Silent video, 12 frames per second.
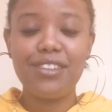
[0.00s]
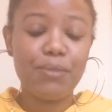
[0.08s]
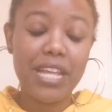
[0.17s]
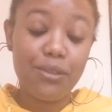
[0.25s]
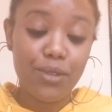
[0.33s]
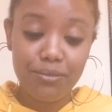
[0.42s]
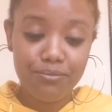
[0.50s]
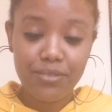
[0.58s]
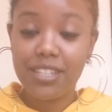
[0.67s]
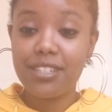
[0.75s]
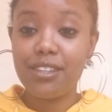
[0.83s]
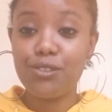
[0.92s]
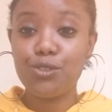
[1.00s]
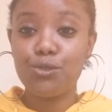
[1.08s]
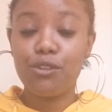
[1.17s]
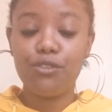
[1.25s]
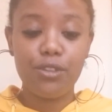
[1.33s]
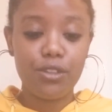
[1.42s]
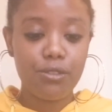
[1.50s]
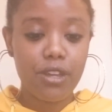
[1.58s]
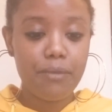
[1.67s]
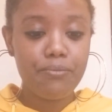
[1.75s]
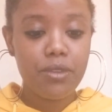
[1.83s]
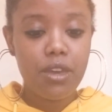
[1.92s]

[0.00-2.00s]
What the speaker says: but anyway, that's another story for another day.